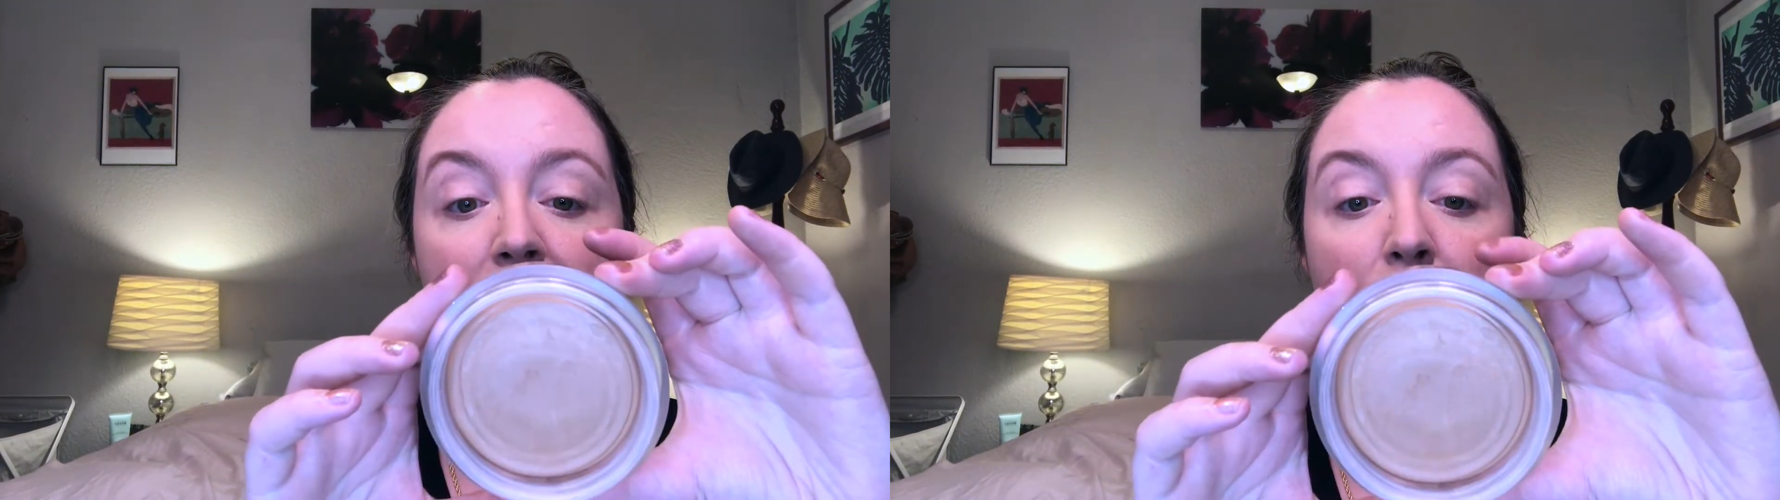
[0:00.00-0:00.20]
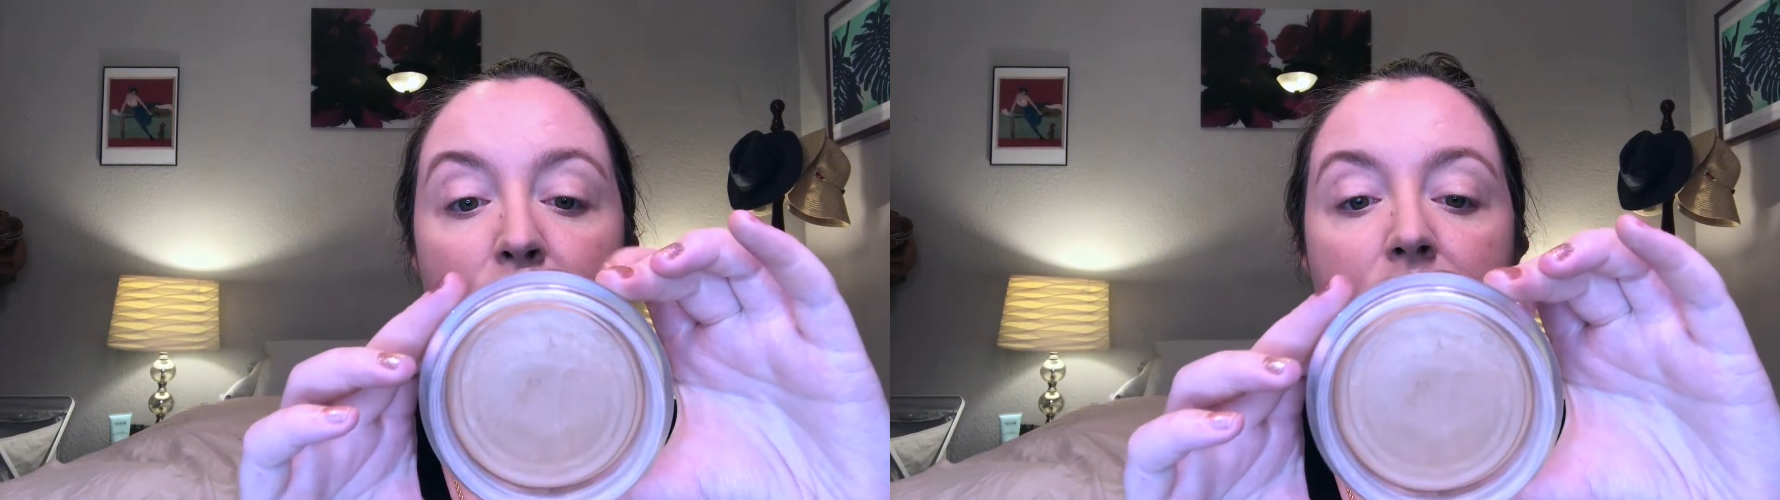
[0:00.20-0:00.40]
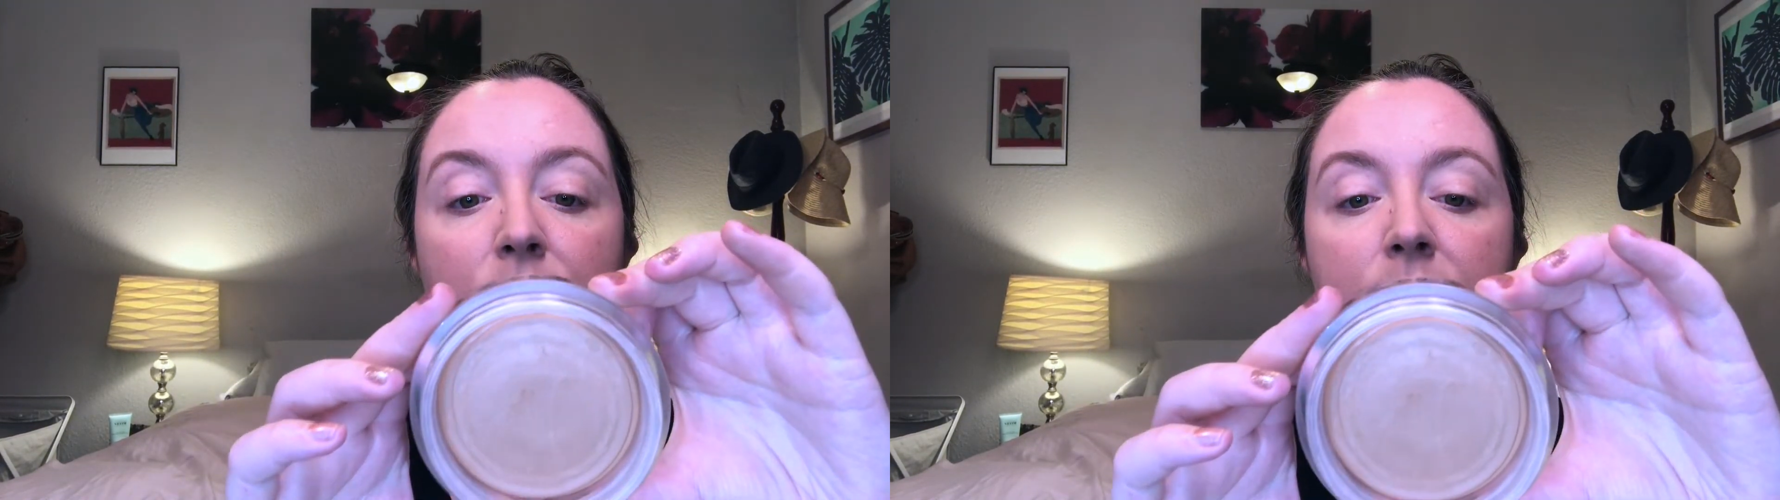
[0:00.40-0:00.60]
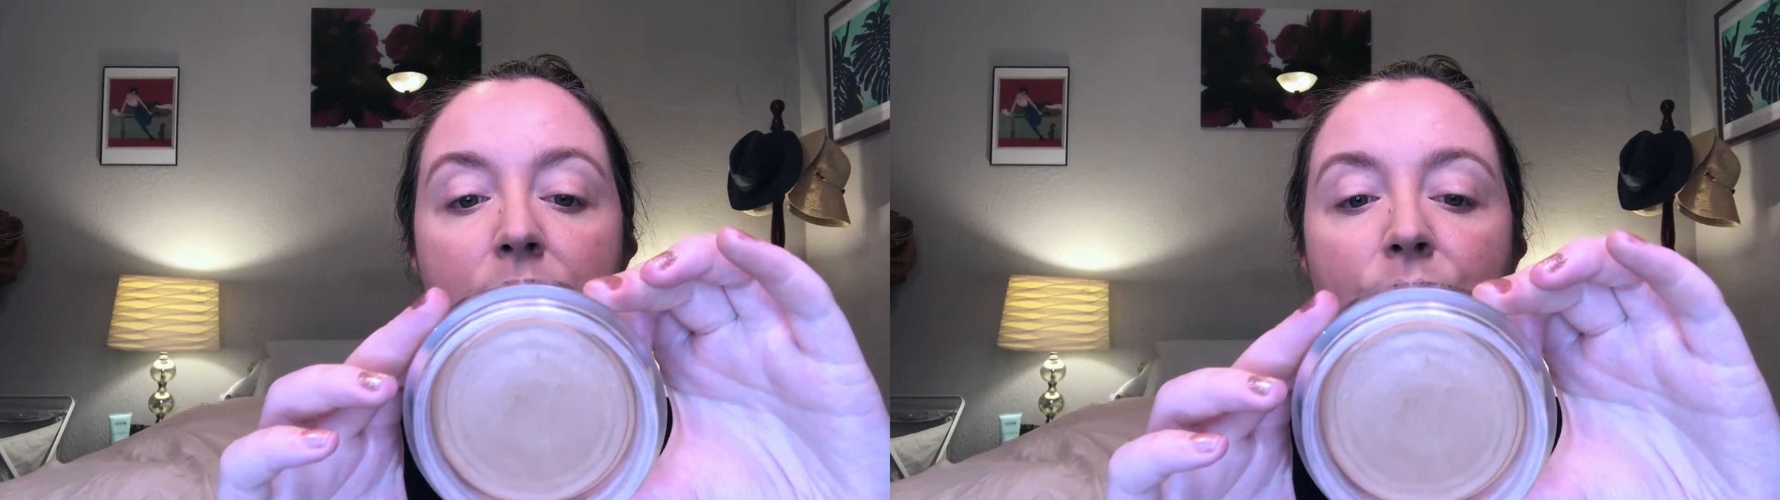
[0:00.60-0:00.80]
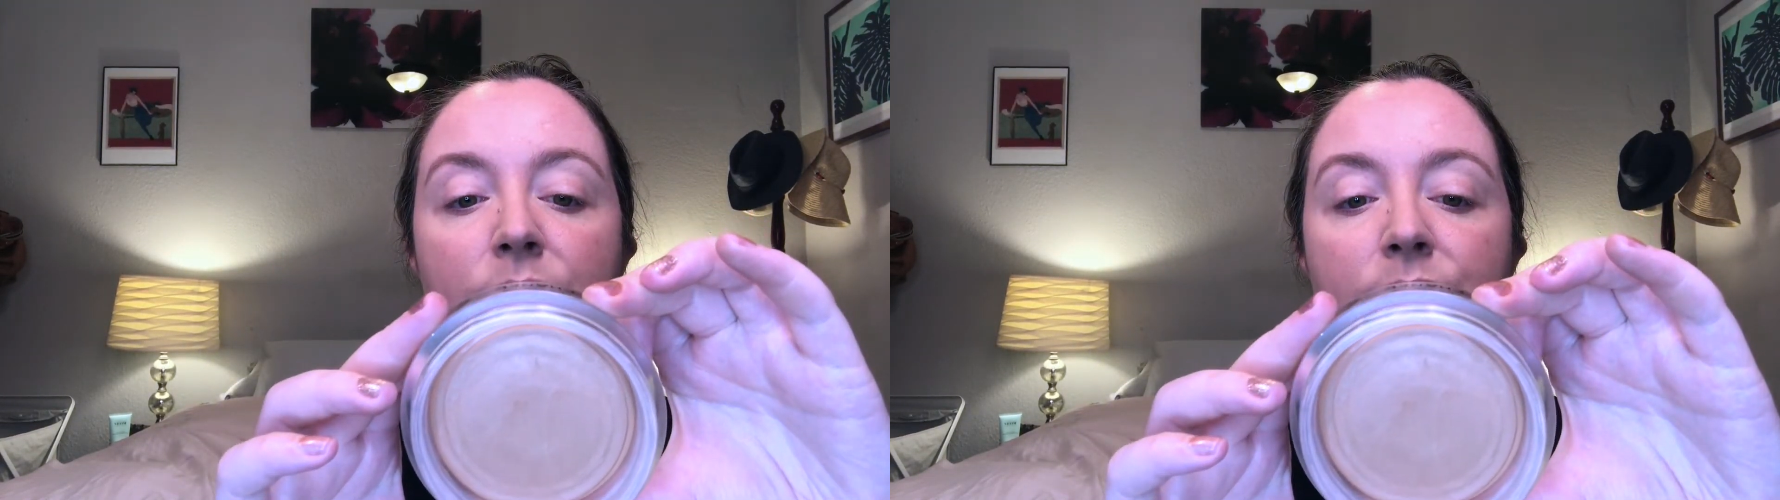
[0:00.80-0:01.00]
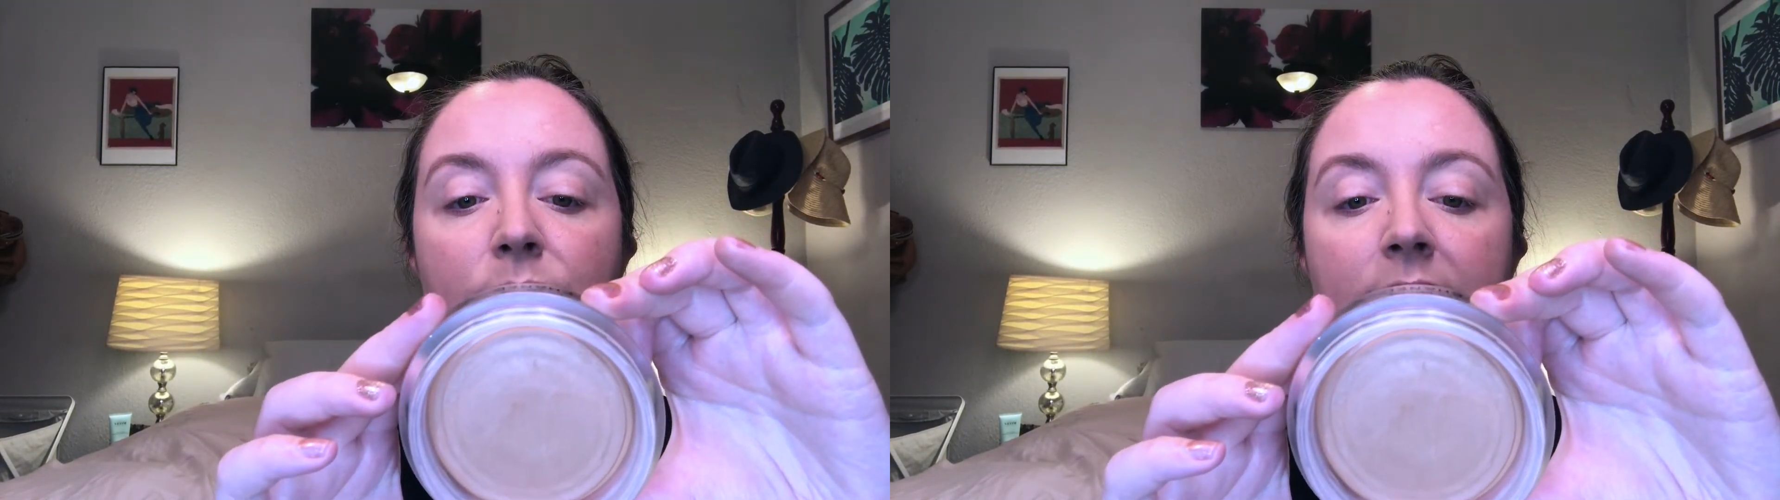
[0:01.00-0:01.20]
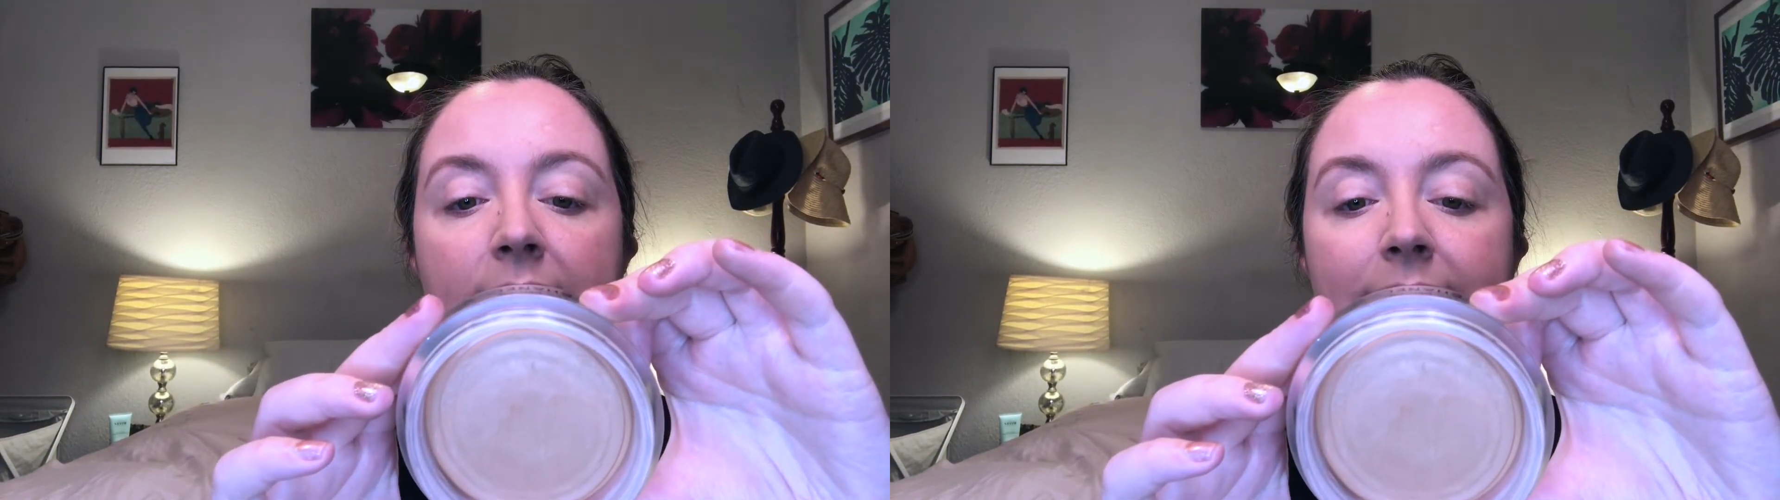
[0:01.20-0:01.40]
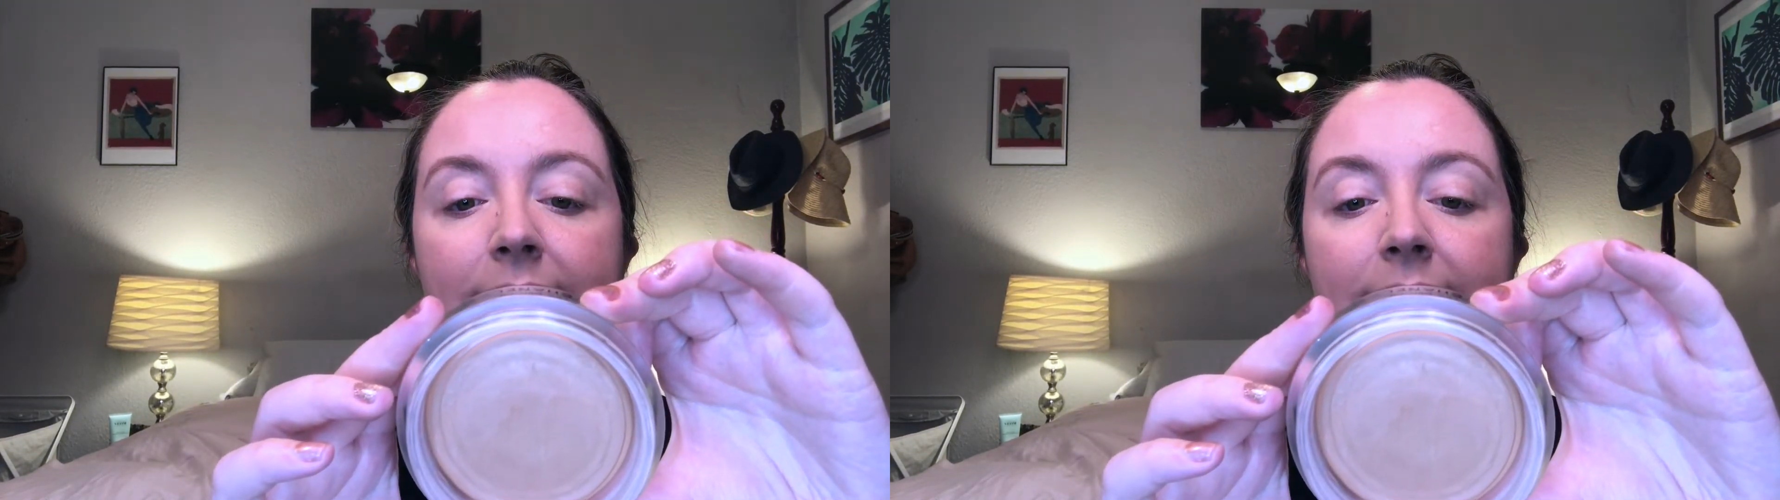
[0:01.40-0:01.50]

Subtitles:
Healthy Glow Soleil